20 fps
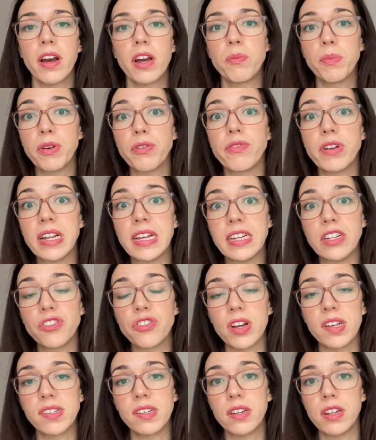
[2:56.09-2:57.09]
I'd be really
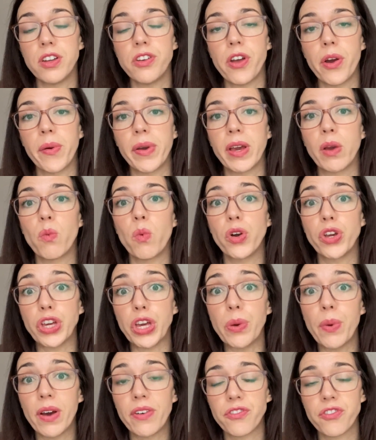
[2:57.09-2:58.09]
interested in knowing what
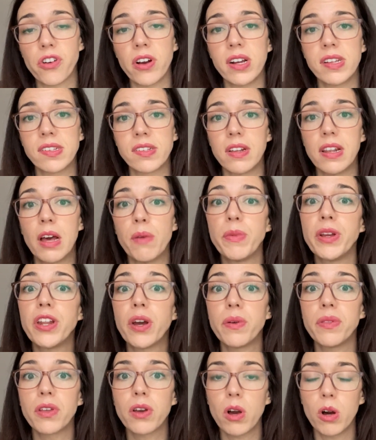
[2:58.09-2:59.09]
you have tried, so let me know
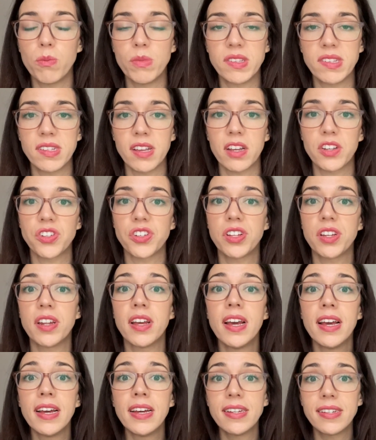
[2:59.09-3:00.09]
in the comments section
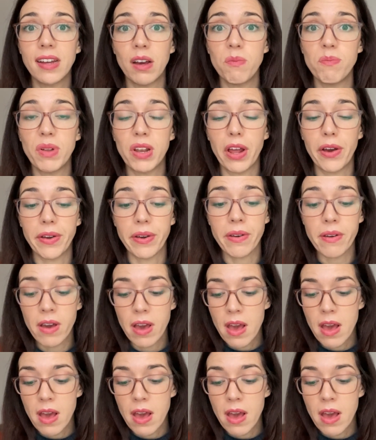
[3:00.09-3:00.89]
down below.